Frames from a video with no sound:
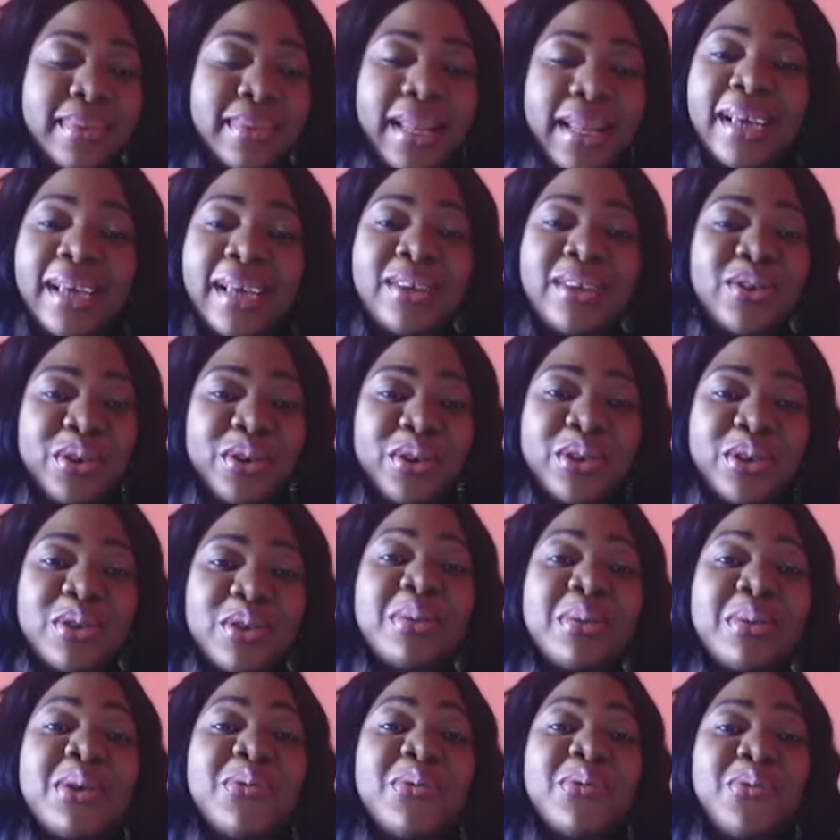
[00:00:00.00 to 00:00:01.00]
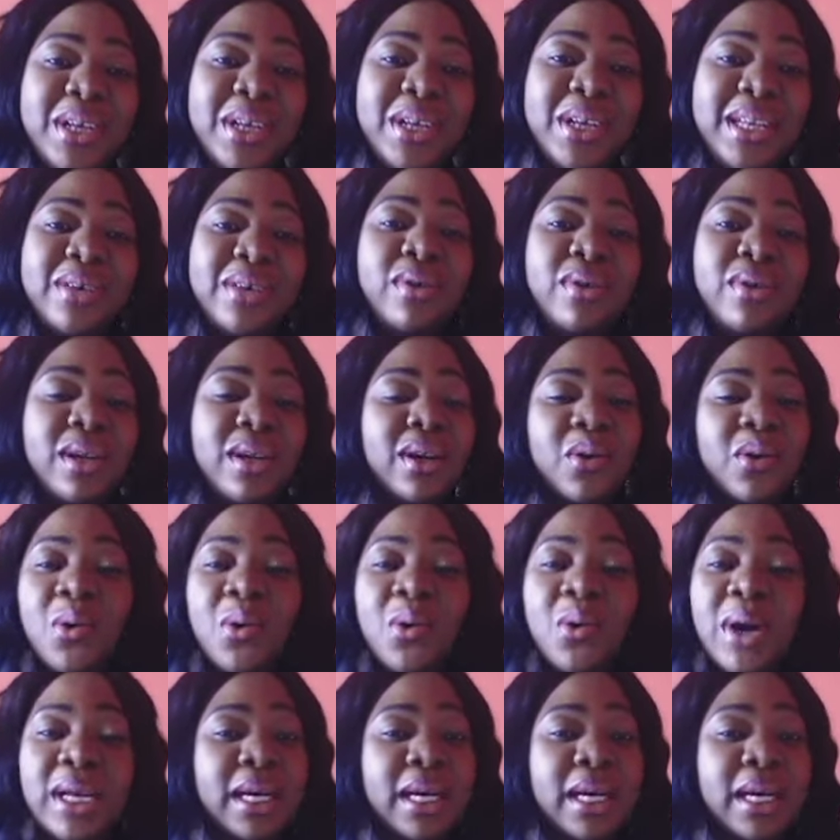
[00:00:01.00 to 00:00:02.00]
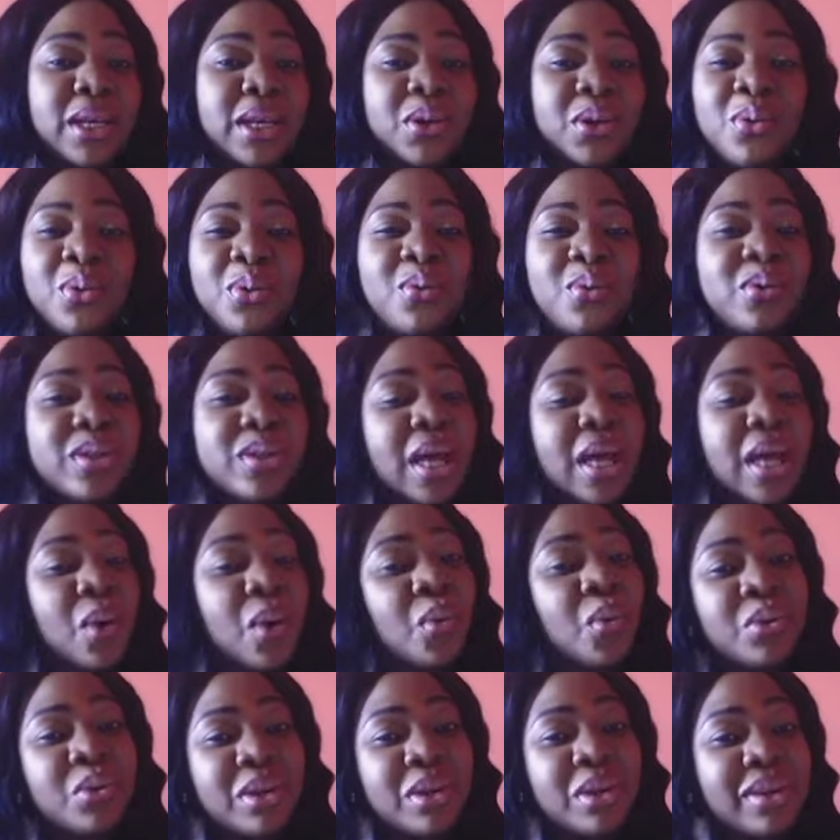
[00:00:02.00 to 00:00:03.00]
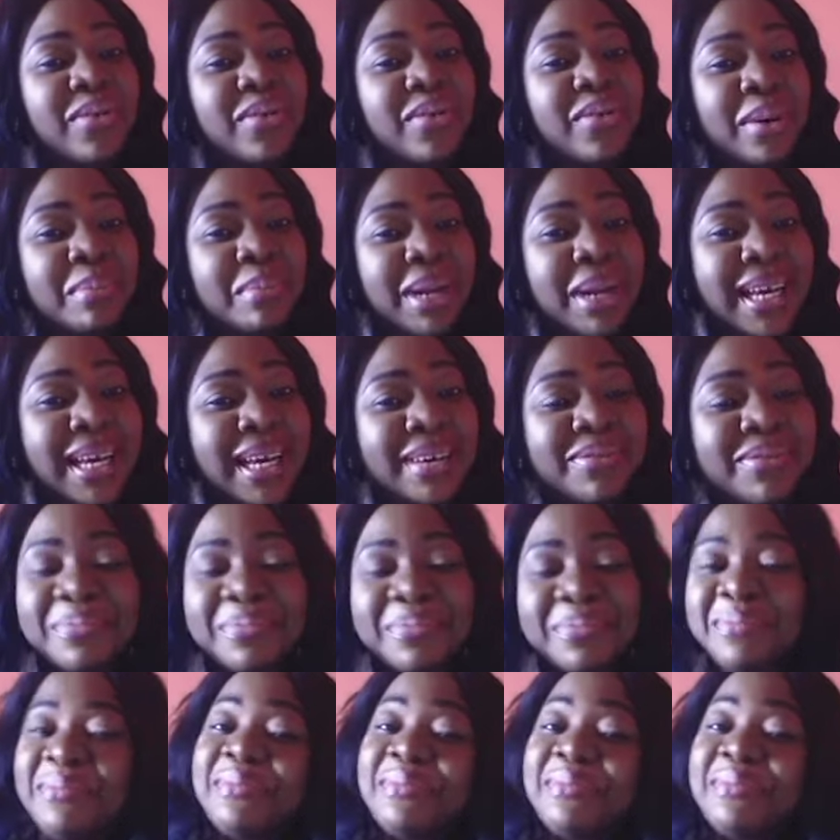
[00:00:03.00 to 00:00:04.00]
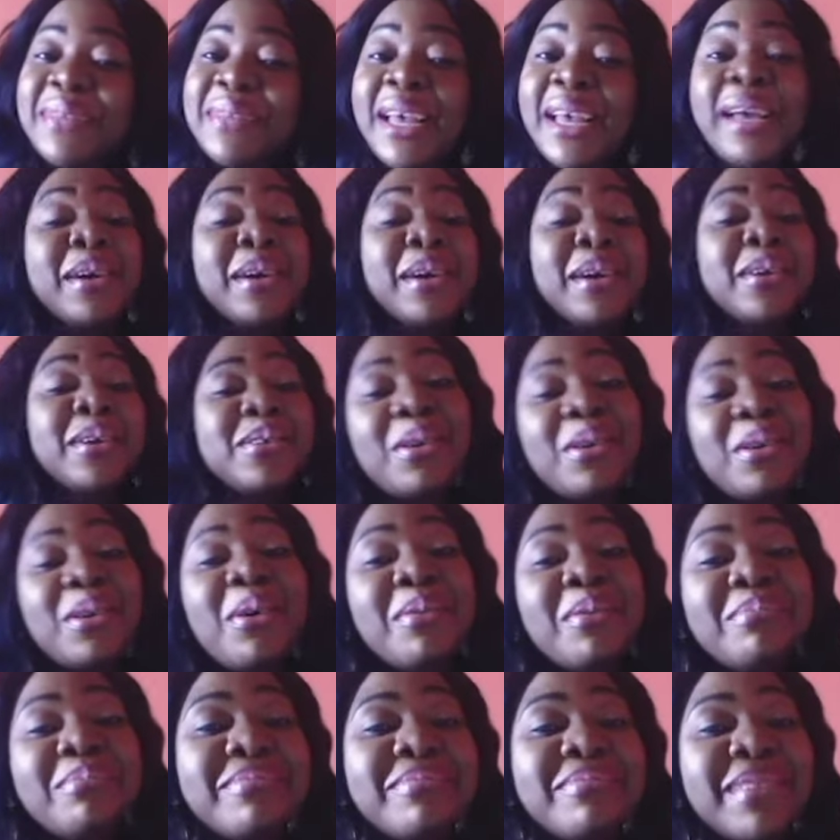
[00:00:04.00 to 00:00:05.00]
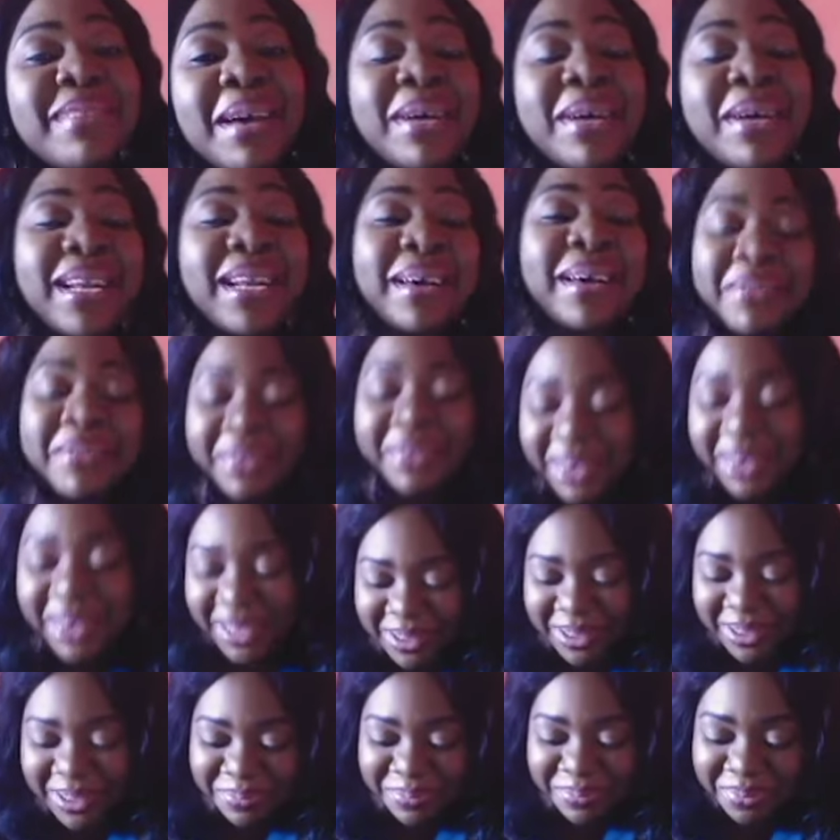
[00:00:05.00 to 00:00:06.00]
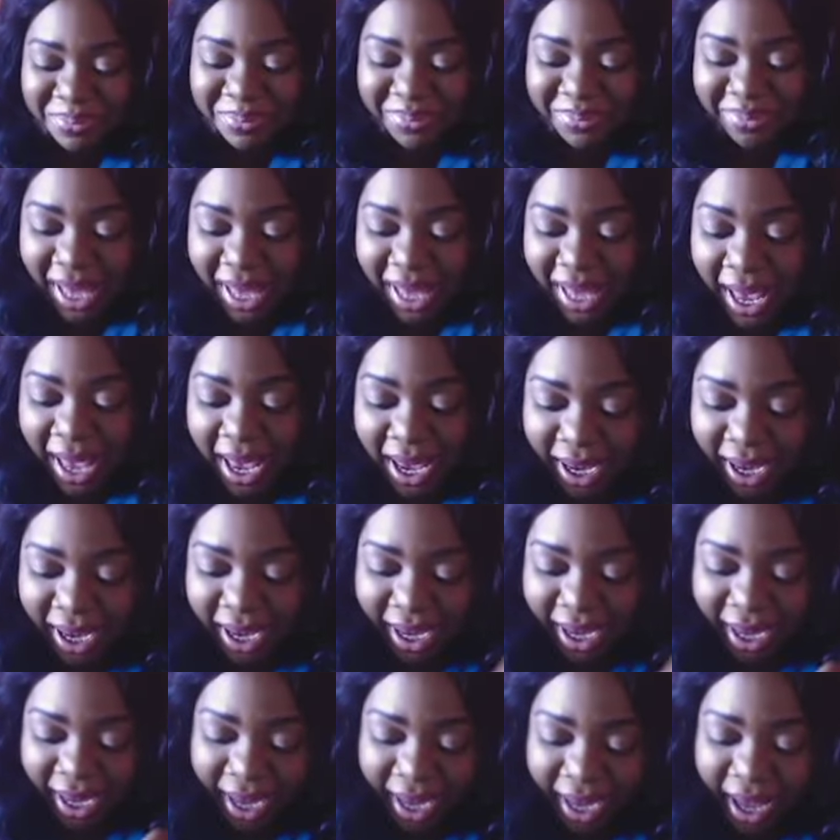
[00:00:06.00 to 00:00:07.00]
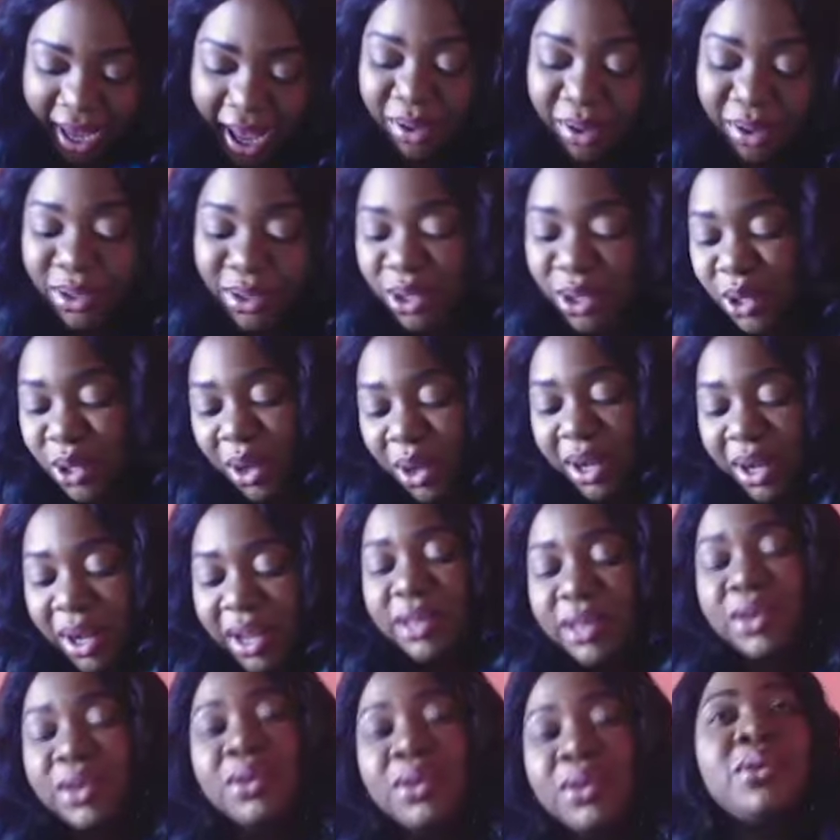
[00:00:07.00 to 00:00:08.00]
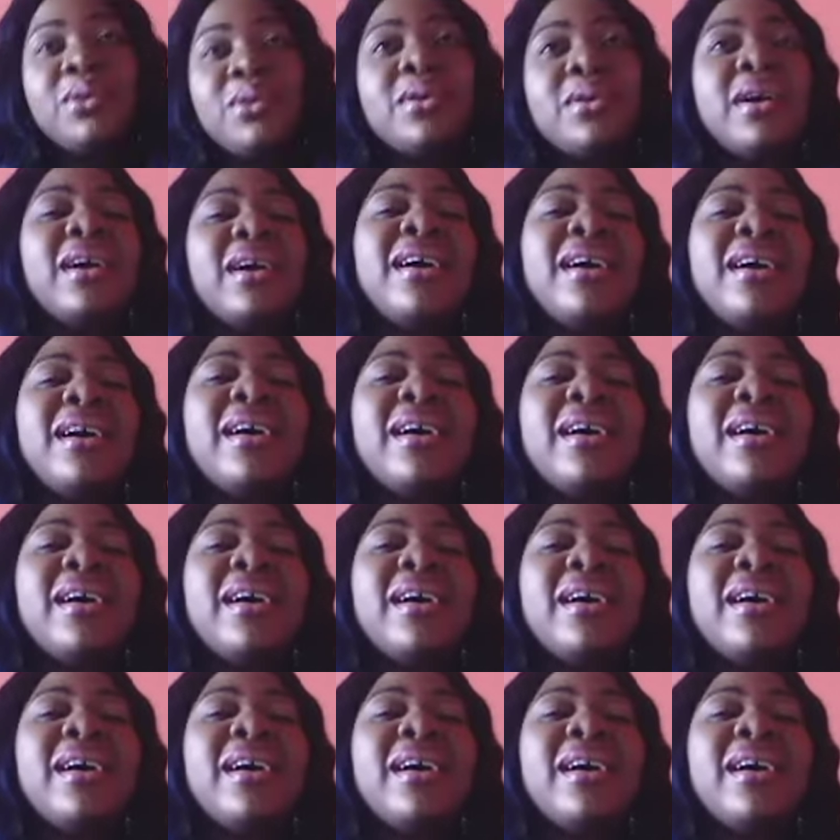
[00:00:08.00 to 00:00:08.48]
Like, trust me, really, really quiet. You even start wondering if I'm alive. So, I'm an ambivert. How tall are you?